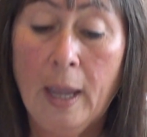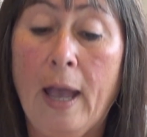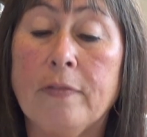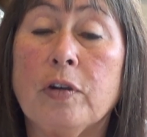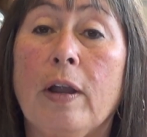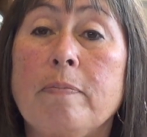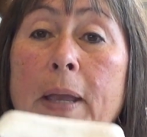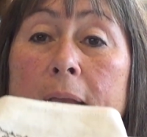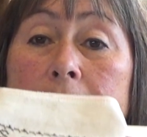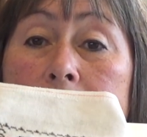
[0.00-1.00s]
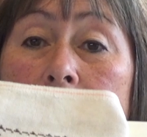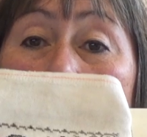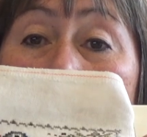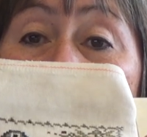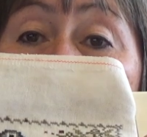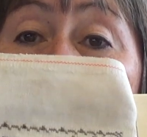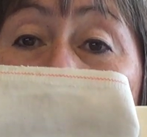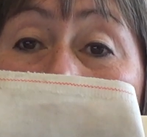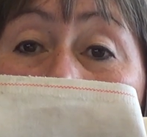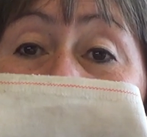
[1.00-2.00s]
after I painted the
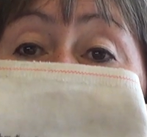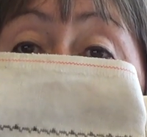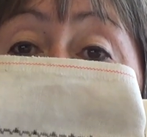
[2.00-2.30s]
box, and it's